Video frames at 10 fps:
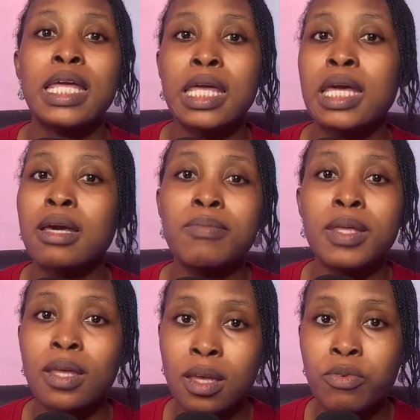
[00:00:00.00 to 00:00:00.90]

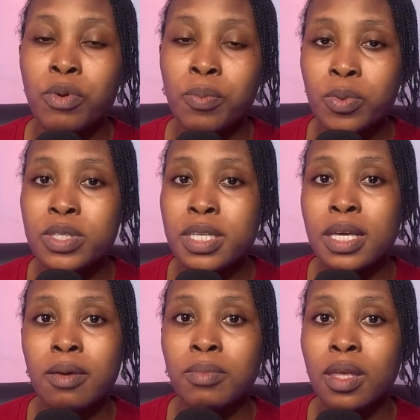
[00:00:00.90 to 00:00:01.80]
EMEA, remote
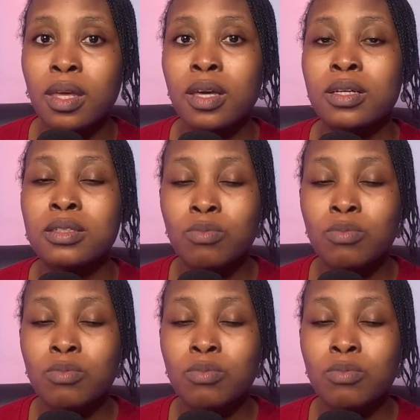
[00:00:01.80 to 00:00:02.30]
EMEA.